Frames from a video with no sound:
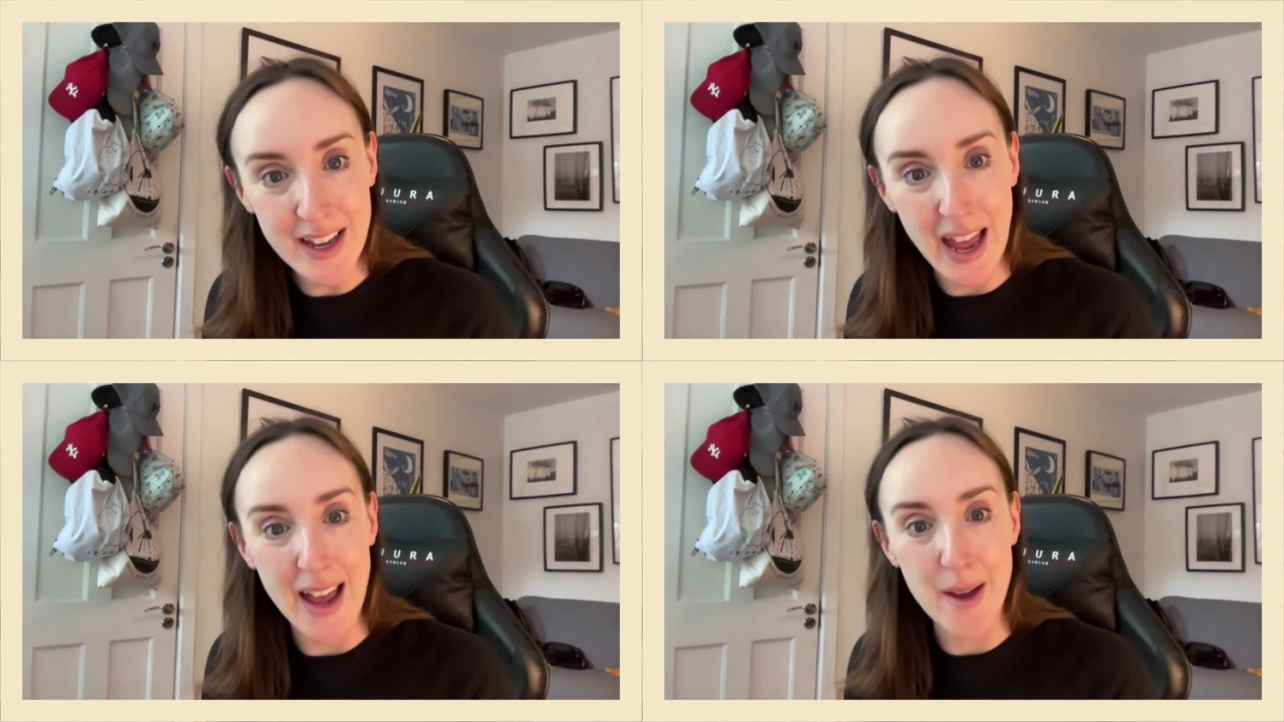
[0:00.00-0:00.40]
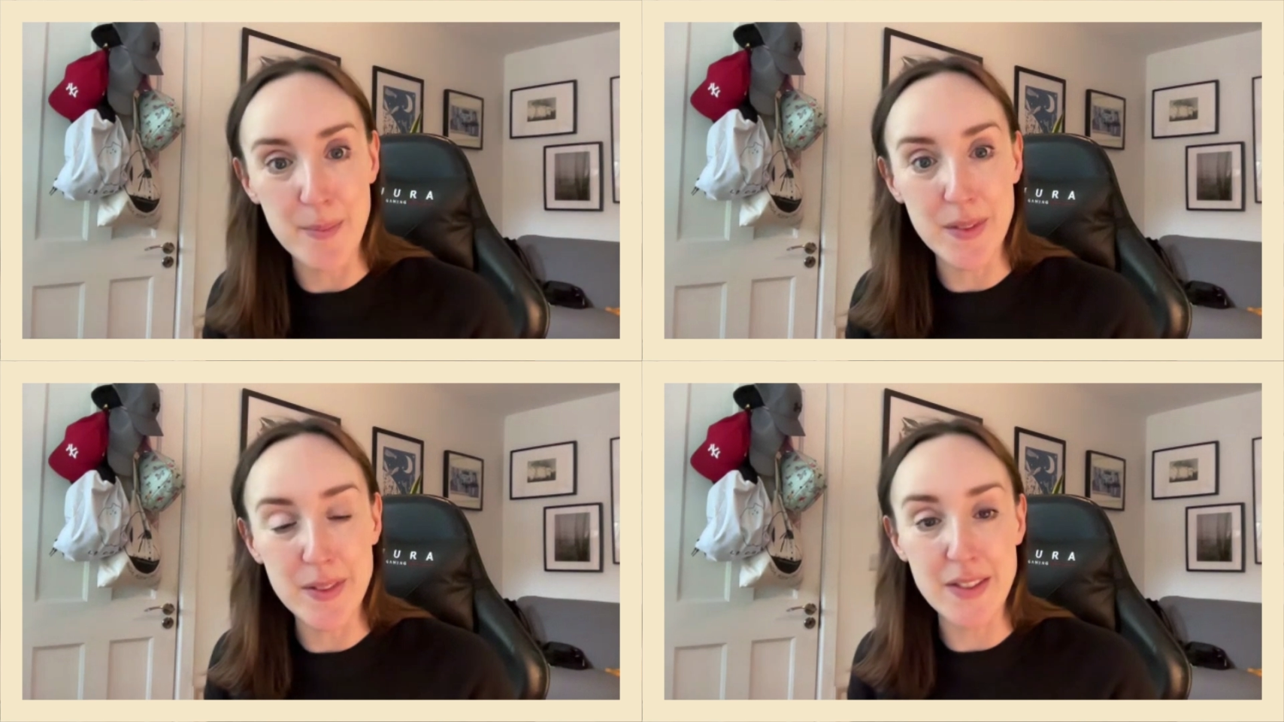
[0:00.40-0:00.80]

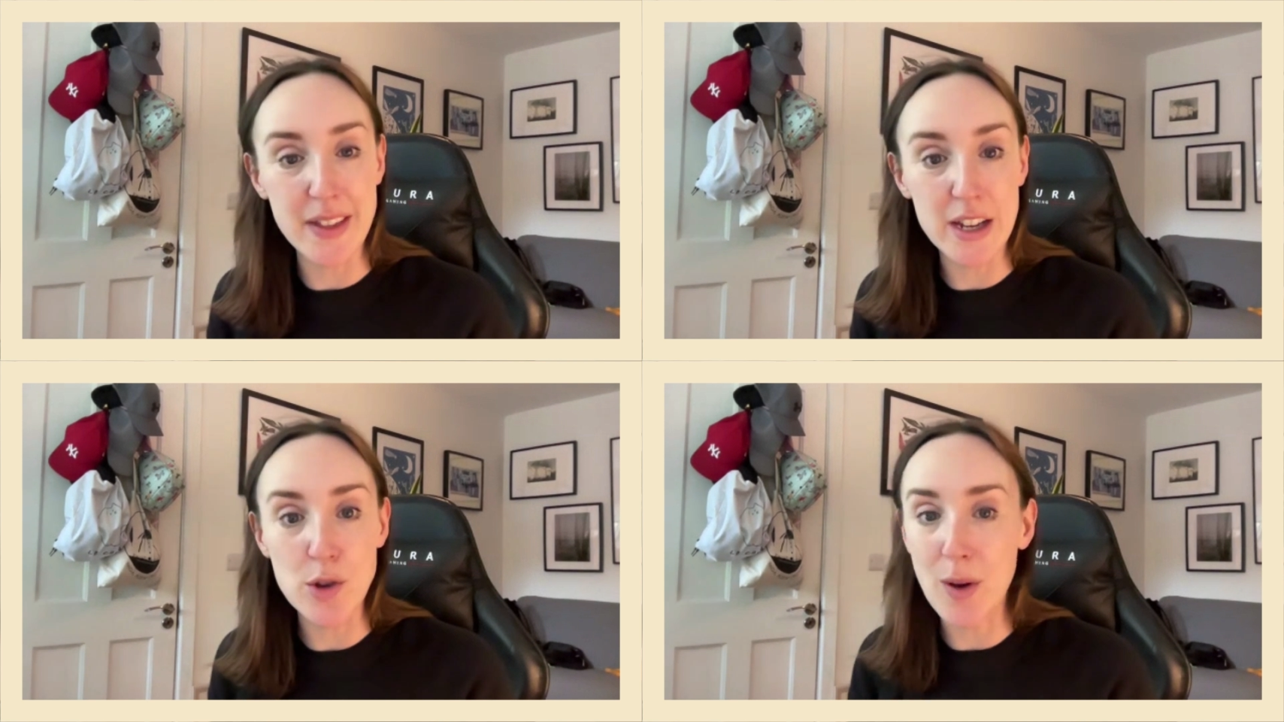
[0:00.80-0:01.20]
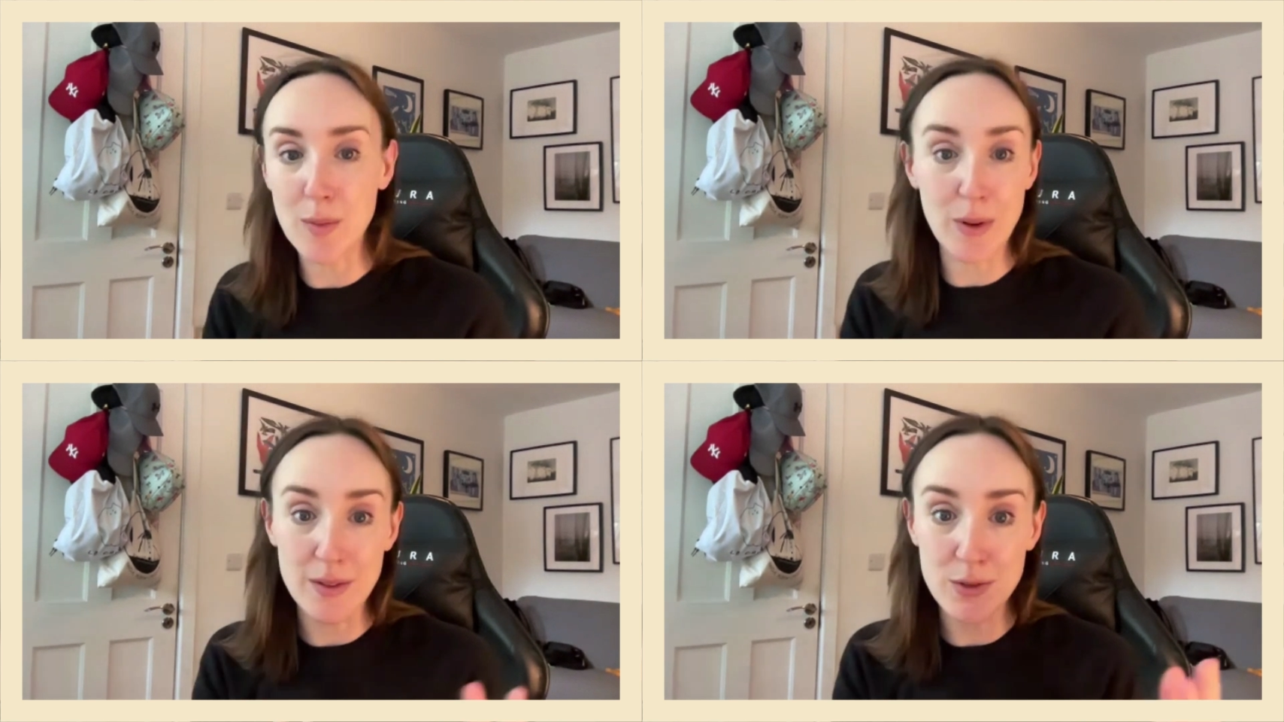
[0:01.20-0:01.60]
in that you
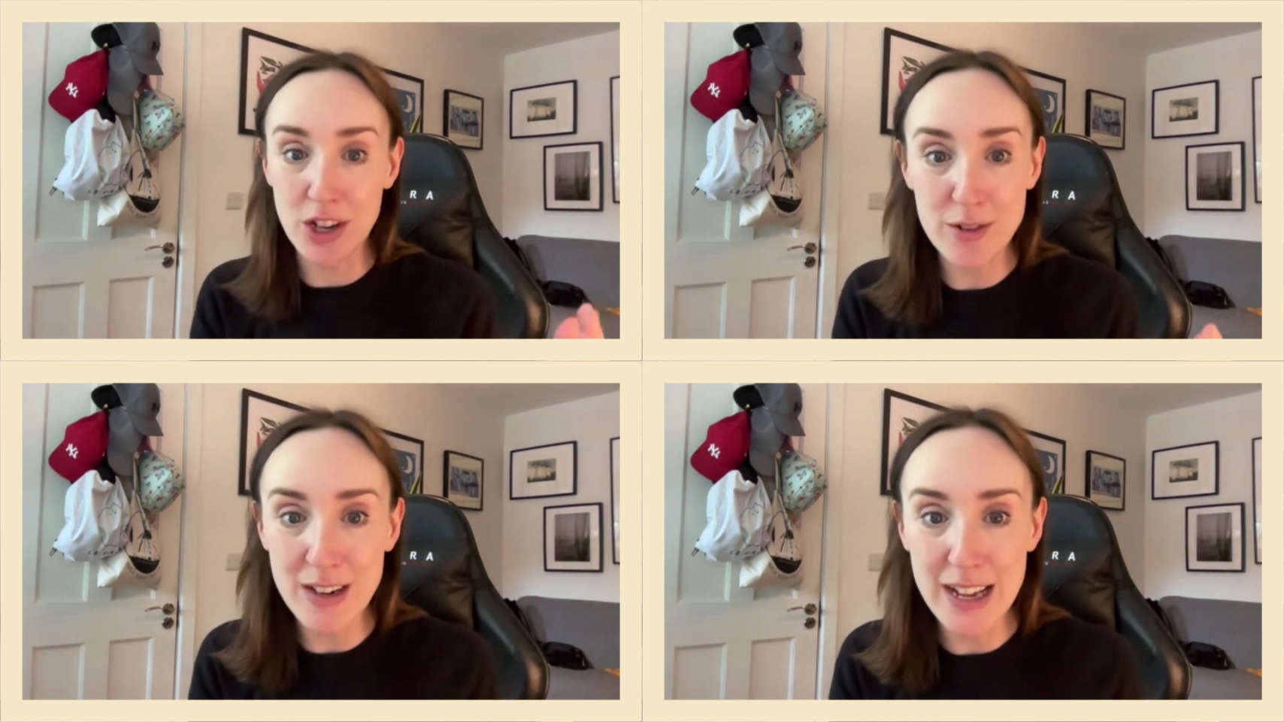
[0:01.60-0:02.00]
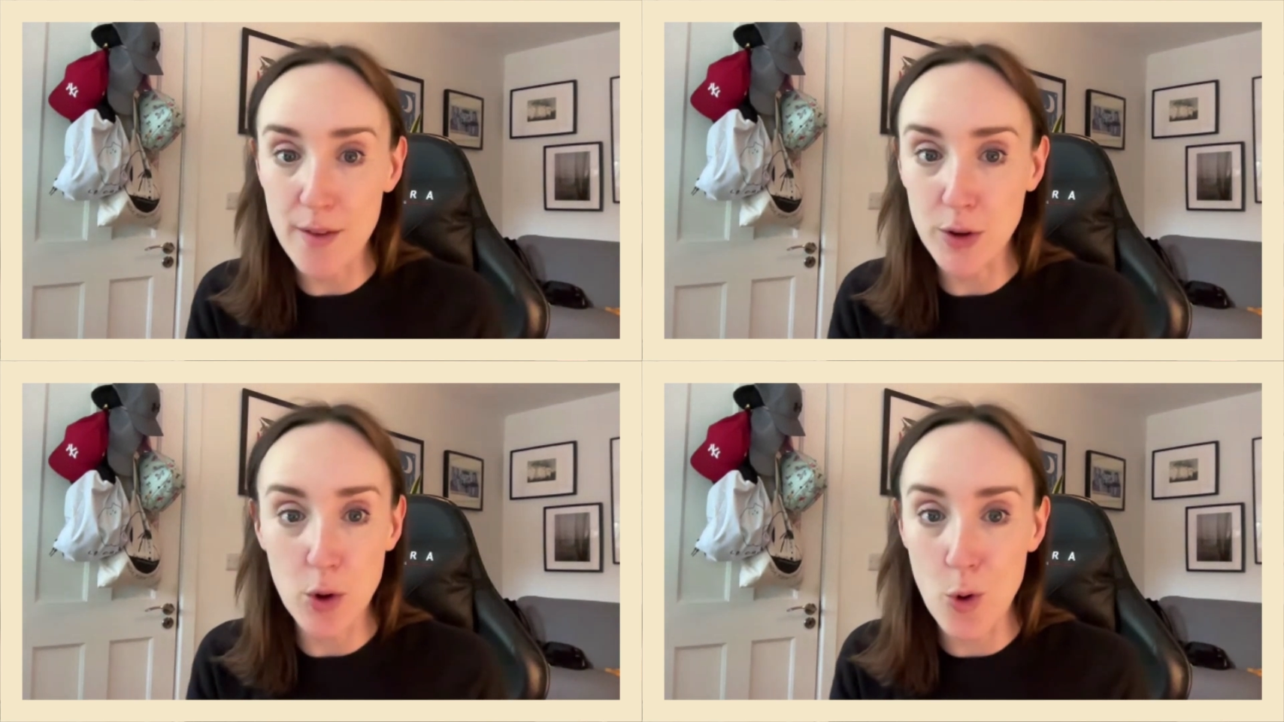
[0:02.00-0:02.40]
generally have a
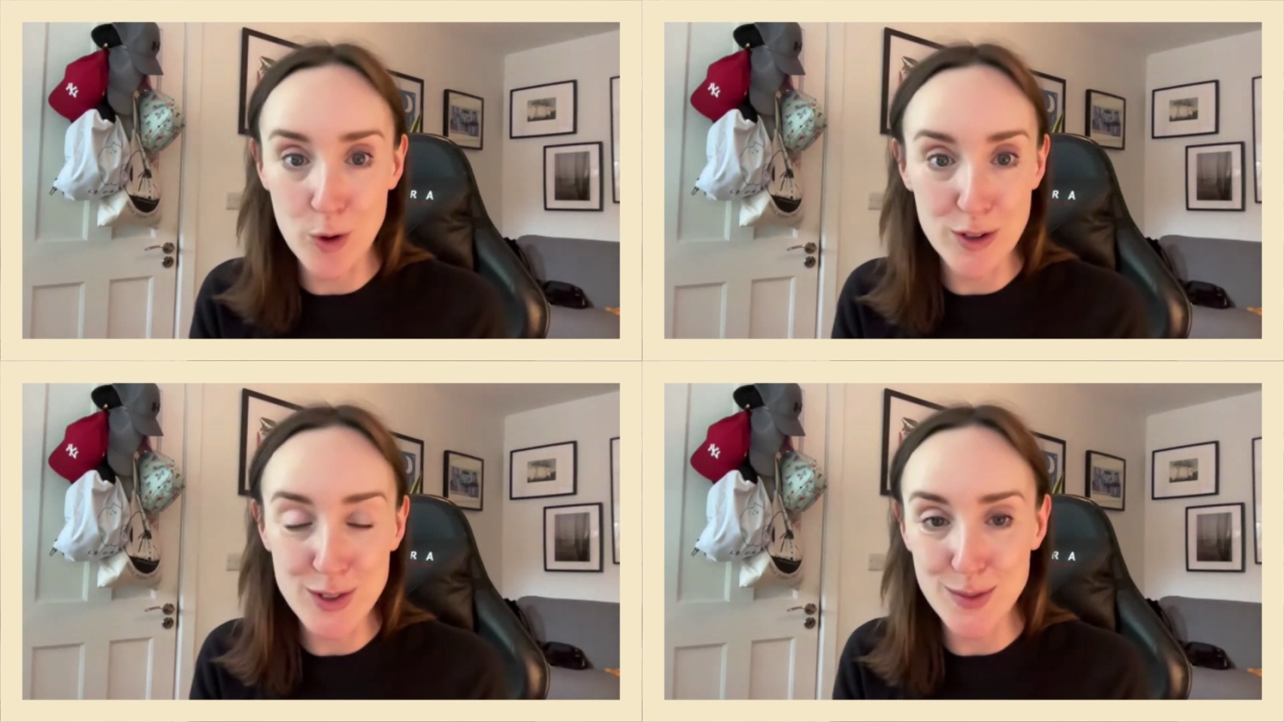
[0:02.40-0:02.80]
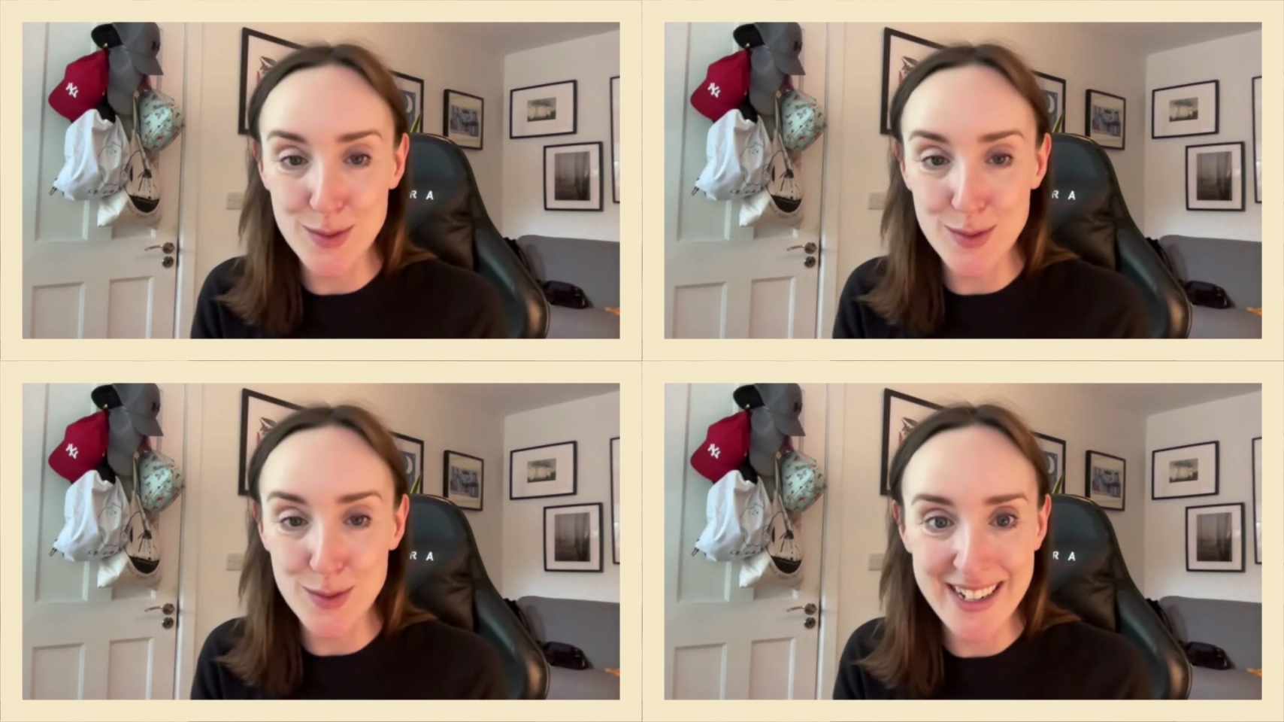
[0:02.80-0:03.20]
chorus of
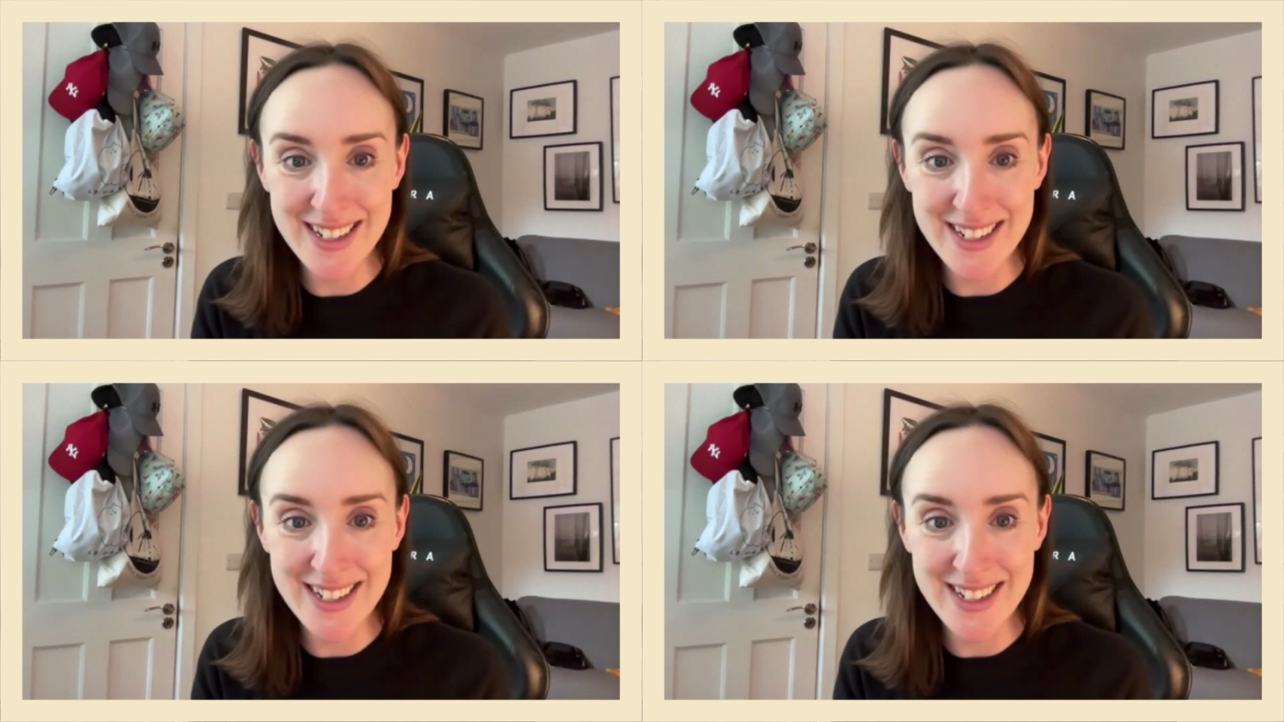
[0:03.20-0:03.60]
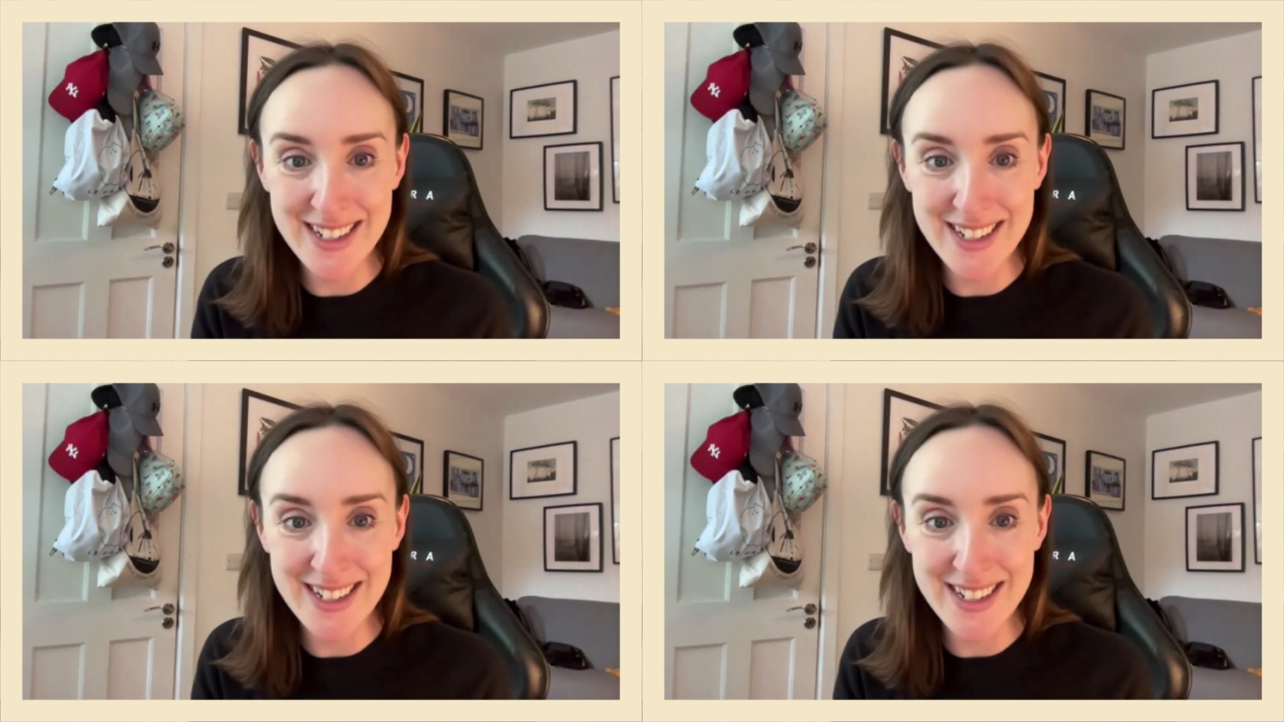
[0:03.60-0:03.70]
some kind.